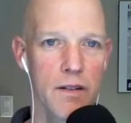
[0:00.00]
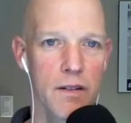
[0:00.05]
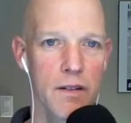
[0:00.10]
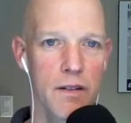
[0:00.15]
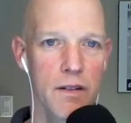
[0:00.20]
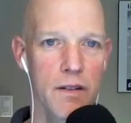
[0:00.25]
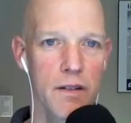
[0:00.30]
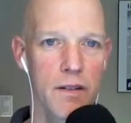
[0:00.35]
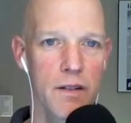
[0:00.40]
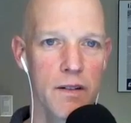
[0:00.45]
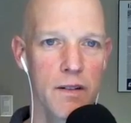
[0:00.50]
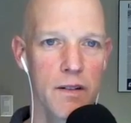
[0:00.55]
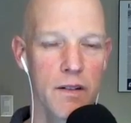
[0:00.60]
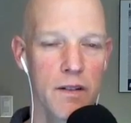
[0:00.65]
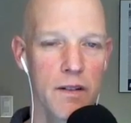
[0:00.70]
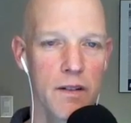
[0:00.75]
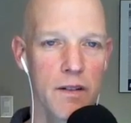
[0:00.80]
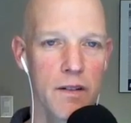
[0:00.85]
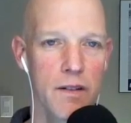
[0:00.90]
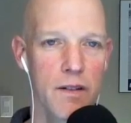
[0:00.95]

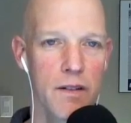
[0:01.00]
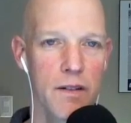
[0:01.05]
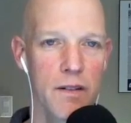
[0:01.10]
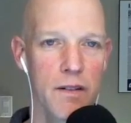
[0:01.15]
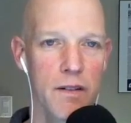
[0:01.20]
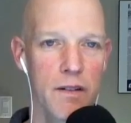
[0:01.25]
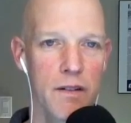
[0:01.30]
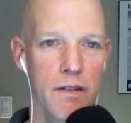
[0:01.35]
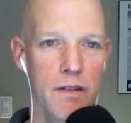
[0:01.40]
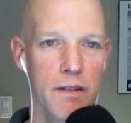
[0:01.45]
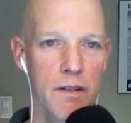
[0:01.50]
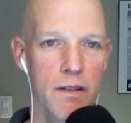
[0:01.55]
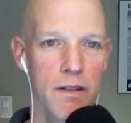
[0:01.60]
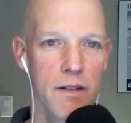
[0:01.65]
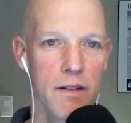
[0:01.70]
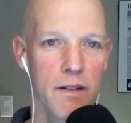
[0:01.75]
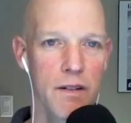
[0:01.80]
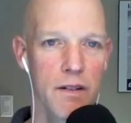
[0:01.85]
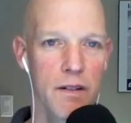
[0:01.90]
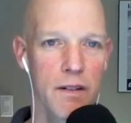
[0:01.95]

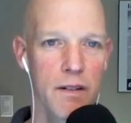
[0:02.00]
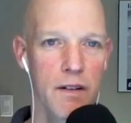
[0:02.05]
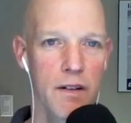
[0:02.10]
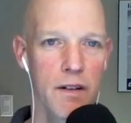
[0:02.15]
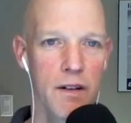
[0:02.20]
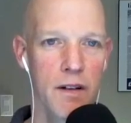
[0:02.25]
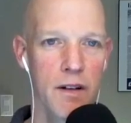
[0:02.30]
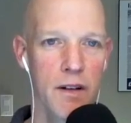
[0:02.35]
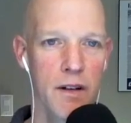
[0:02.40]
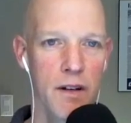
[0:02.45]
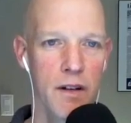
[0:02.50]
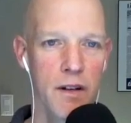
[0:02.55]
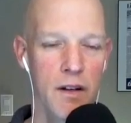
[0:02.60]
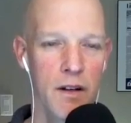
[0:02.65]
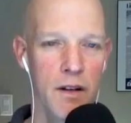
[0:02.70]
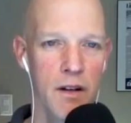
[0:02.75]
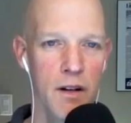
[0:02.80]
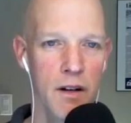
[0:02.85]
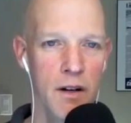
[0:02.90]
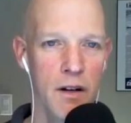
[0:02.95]

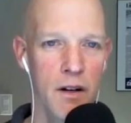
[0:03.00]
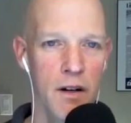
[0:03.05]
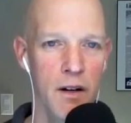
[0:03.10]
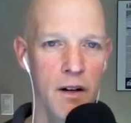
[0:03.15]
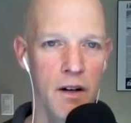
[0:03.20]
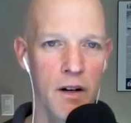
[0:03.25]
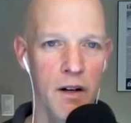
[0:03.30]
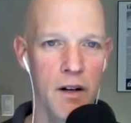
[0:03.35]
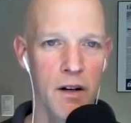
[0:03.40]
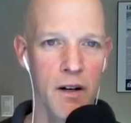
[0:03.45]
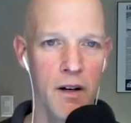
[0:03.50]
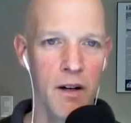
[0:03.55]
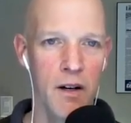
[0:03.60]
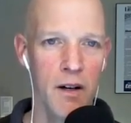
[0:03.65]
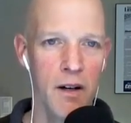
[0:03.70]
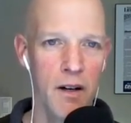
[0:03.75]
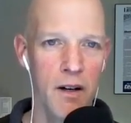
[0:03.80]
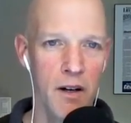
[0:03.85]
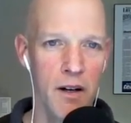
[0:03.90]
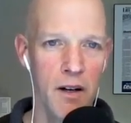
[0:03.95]

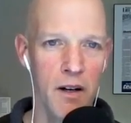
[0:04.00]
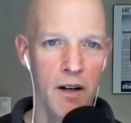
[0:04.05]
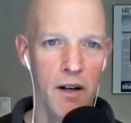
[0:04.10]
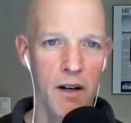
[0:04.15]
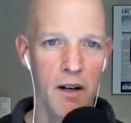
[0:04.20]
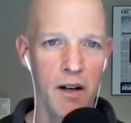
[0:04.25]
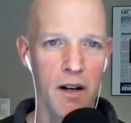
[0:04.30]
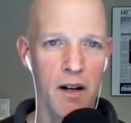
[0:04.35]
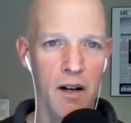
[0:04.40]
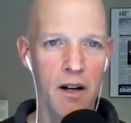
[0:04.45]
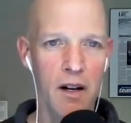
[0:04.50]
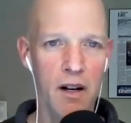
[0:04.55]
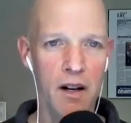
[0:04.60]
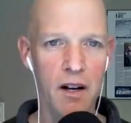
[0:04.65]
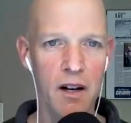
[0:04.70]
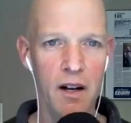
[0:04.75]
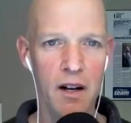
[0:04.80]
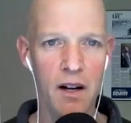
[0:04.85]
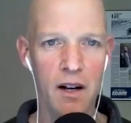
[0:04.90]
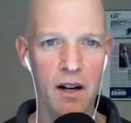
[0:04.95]

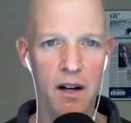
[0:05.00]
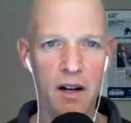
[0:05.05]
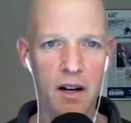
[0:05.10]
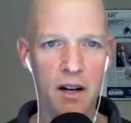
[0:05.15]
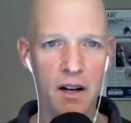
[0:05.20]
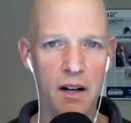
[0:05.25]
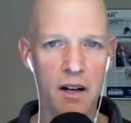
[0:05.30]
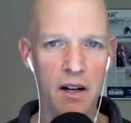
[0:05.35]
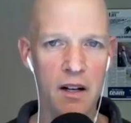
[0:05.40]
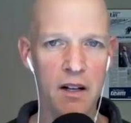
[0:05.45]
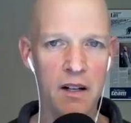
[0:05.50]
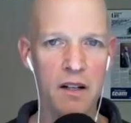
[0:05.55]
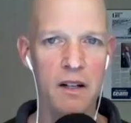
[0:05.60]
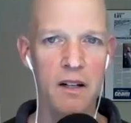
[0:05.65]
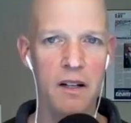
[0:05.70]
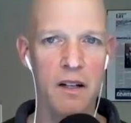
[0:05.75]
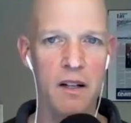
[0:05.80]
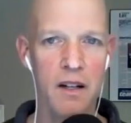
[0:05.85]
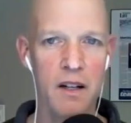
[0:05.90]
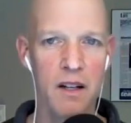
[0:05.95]

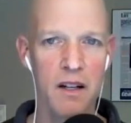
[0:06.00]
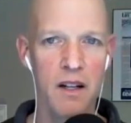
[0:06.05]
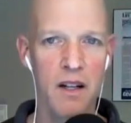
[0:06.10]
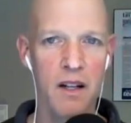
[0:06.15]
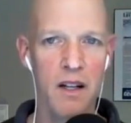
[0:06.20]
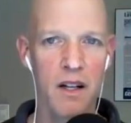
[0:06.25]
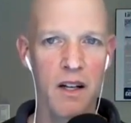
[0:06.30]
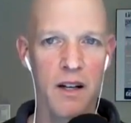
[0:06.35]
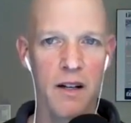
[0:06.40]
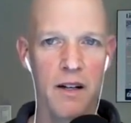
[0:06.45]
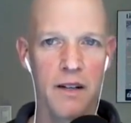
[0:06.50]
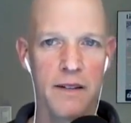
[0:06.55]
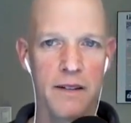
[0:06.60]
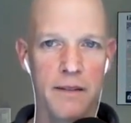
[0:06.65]
[no speech]